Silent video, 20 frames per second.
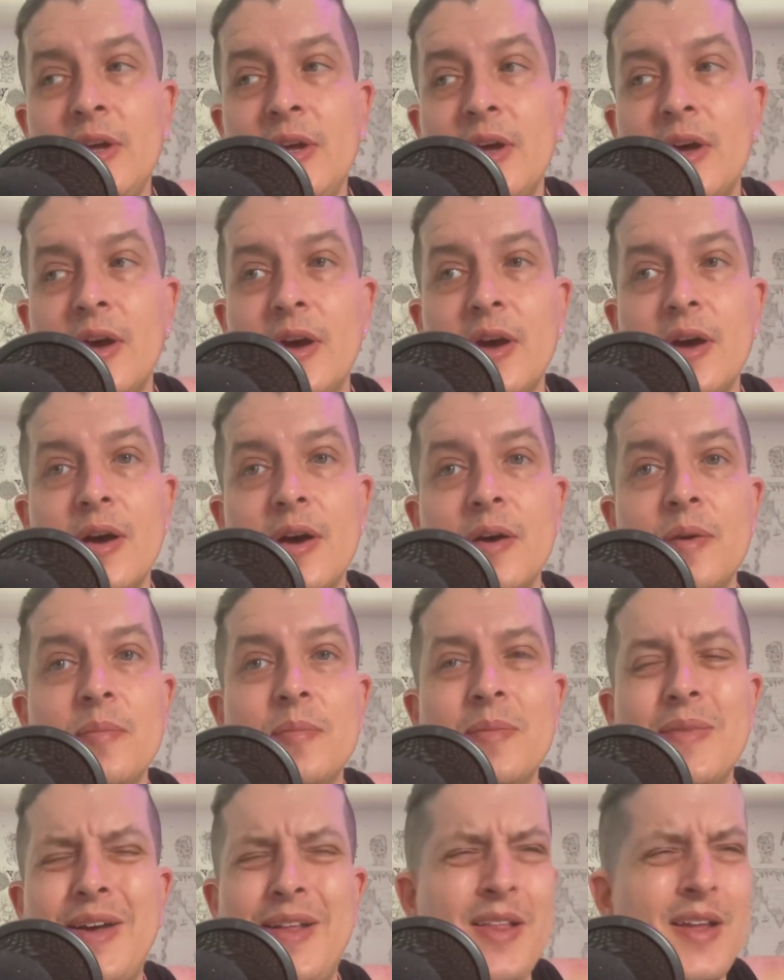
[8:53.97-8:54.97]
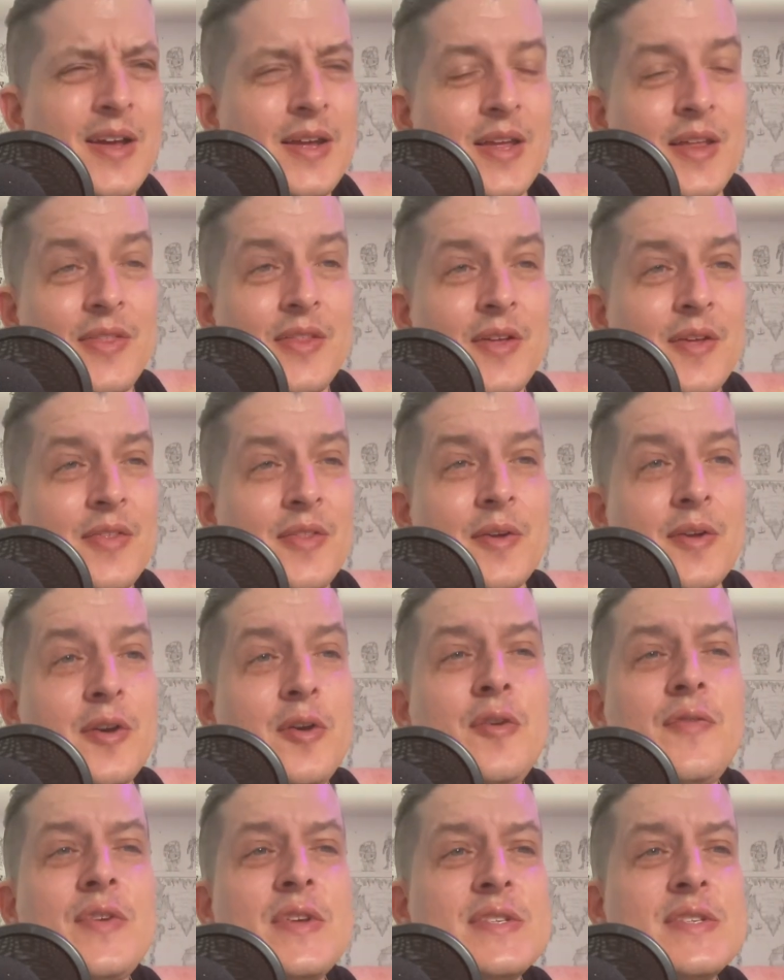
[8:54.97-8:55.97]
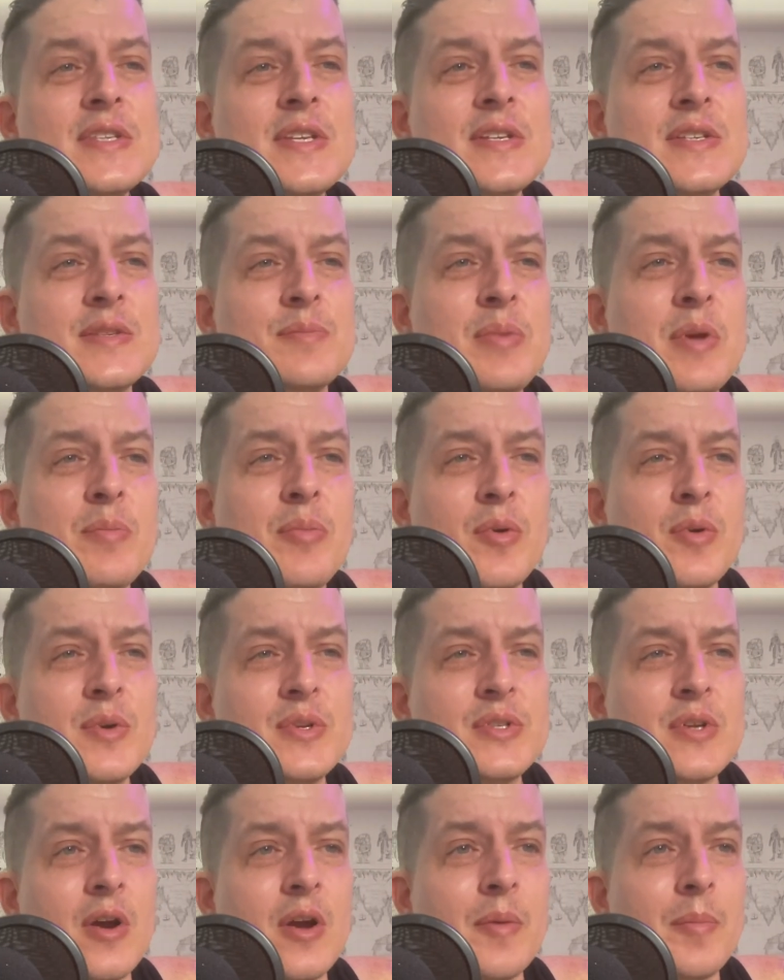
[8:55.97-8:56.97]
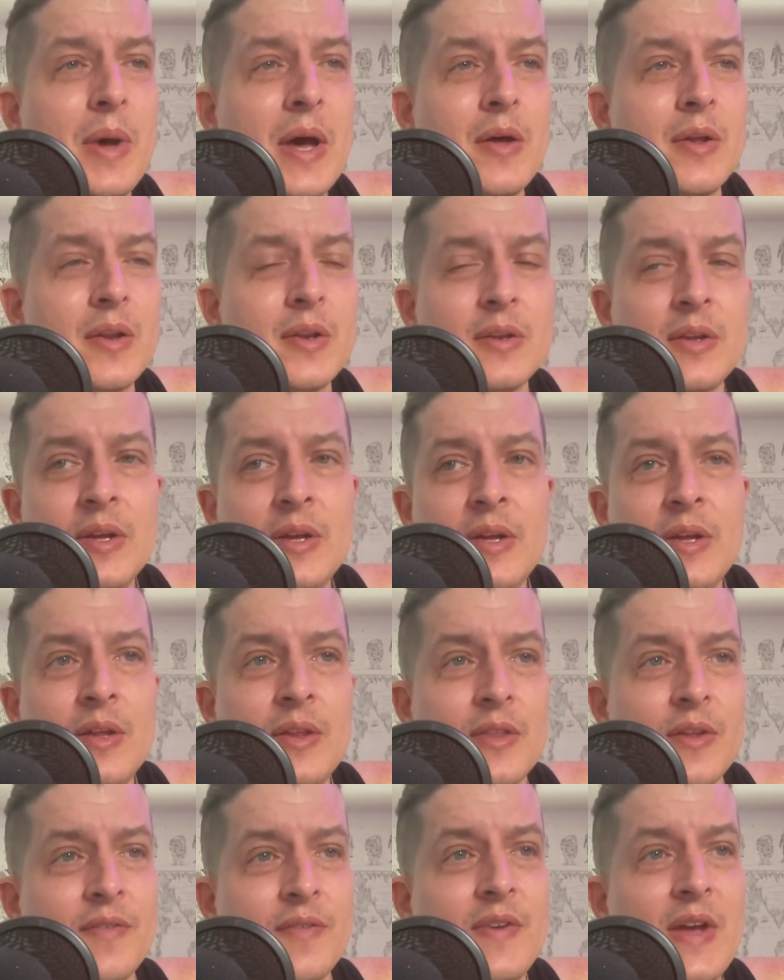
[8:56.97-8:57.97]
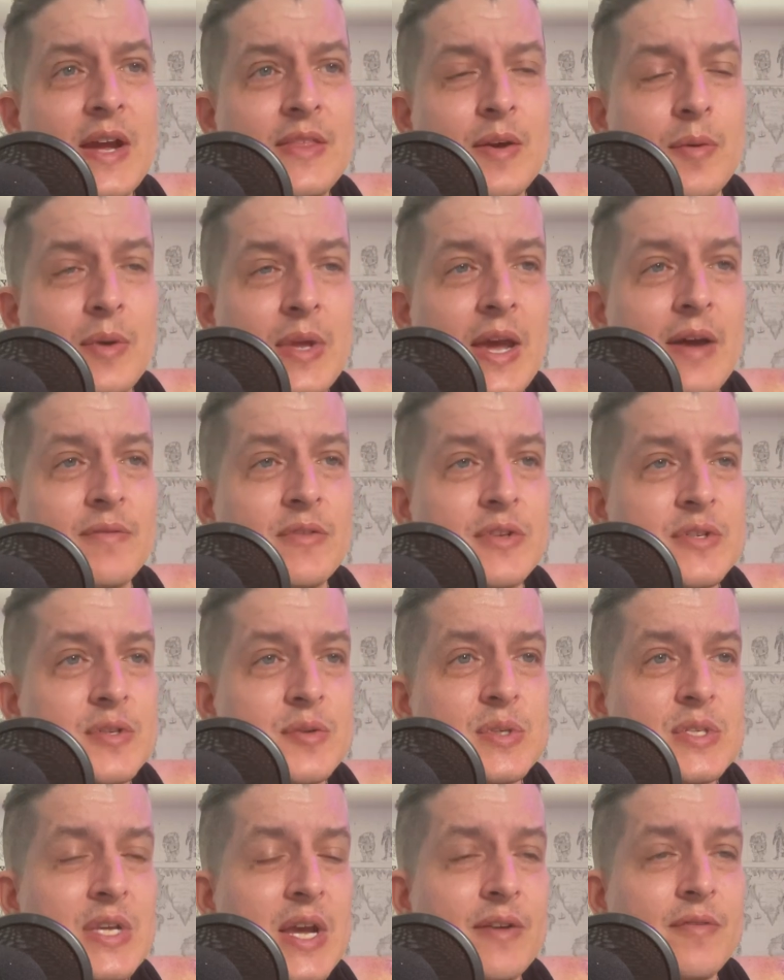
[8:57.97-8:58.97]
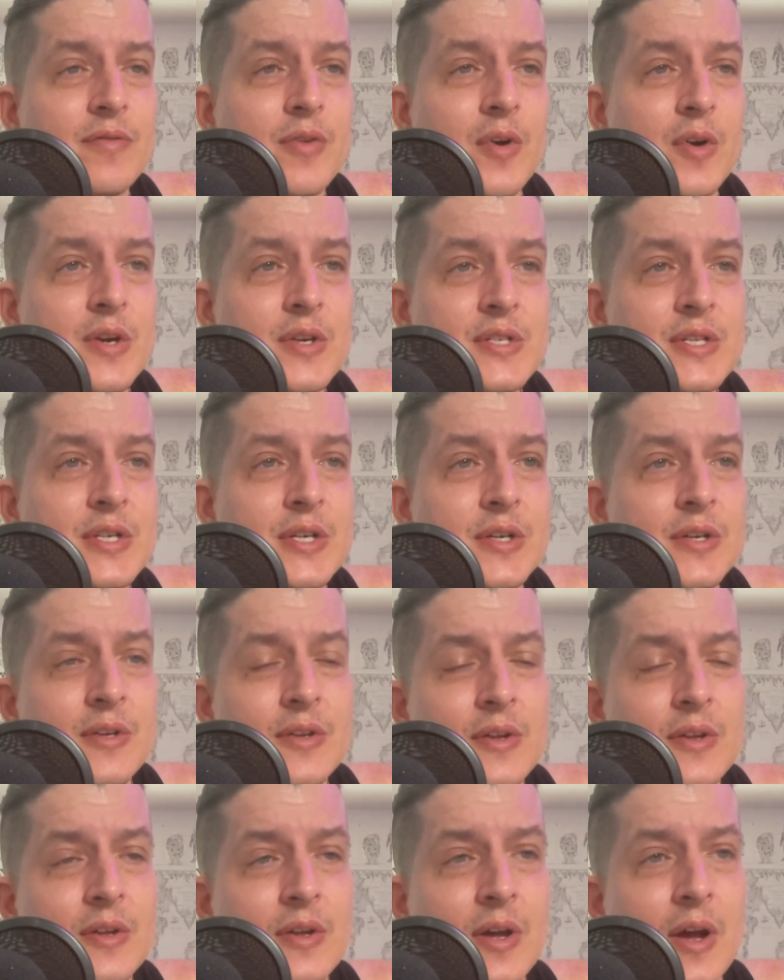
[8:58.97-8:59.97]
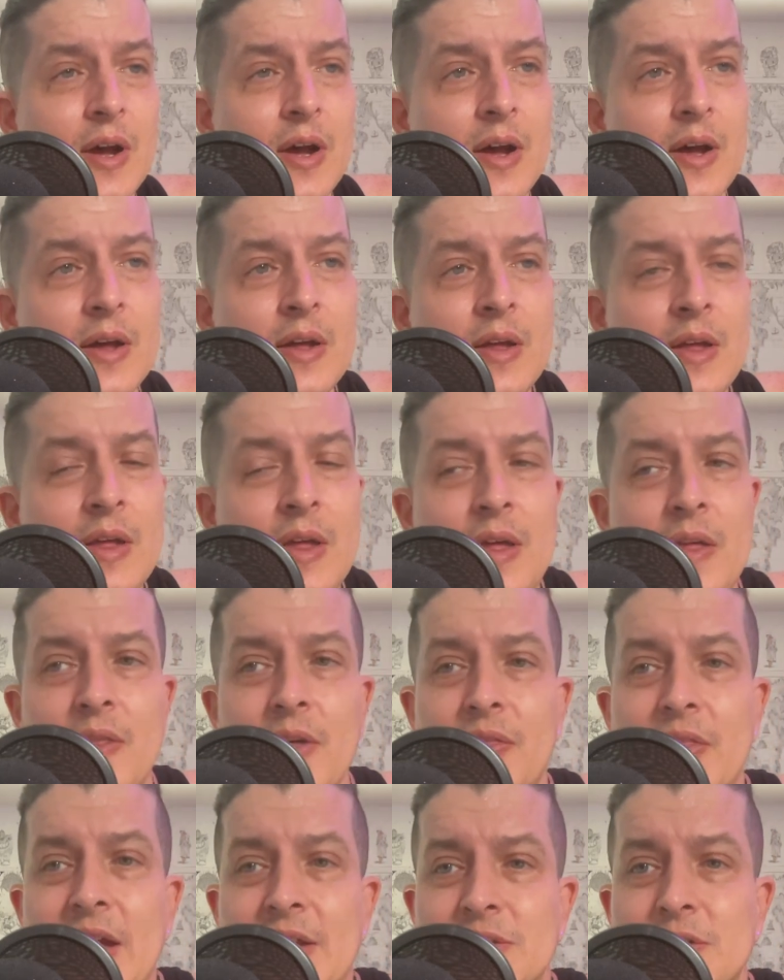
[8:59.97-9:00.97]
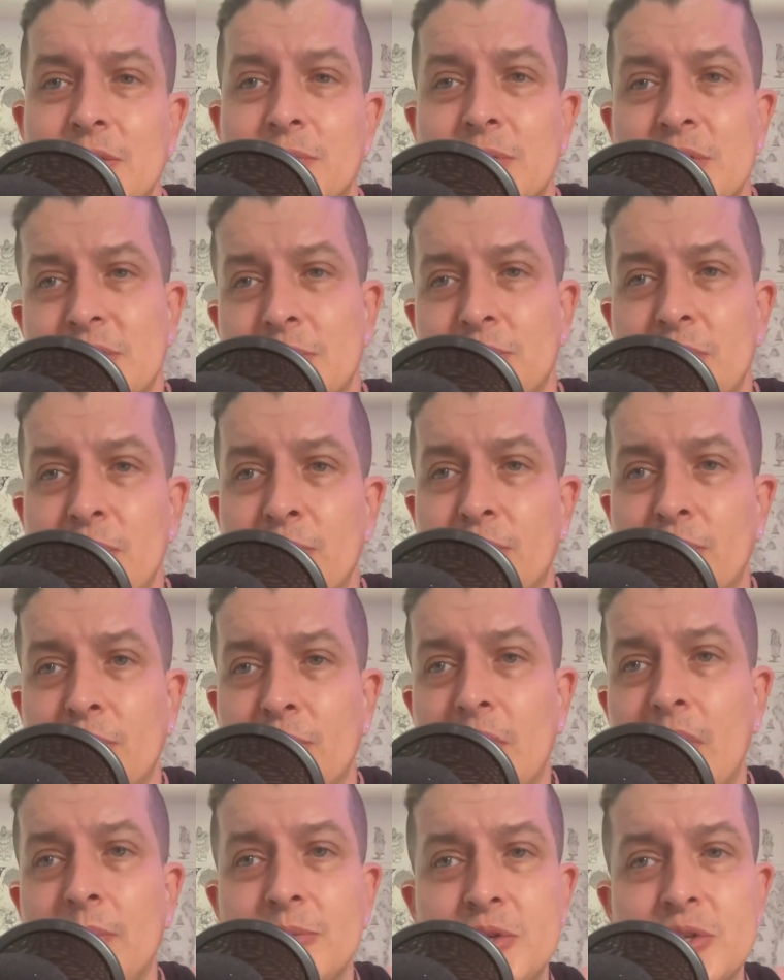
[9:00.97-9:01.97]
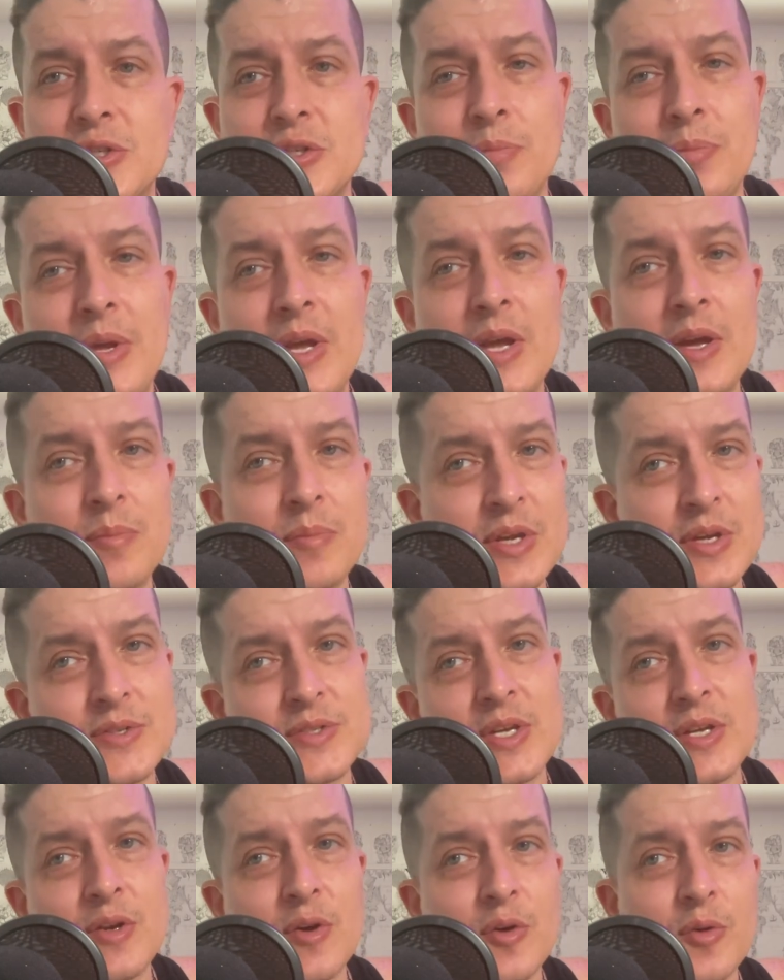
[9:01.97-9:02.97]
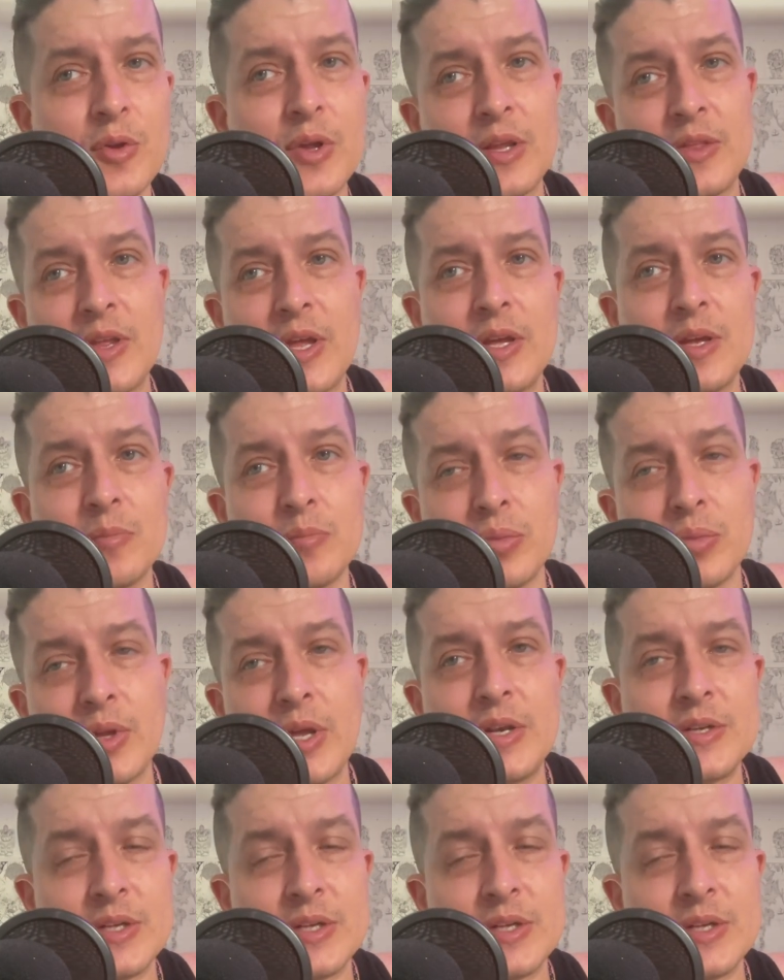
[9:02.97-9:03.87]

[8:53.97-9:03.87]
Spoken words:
The goofiest thing is people always talk about the fact that we have the suicide forest here, that's a reason people come to Japan, because they know like they can blend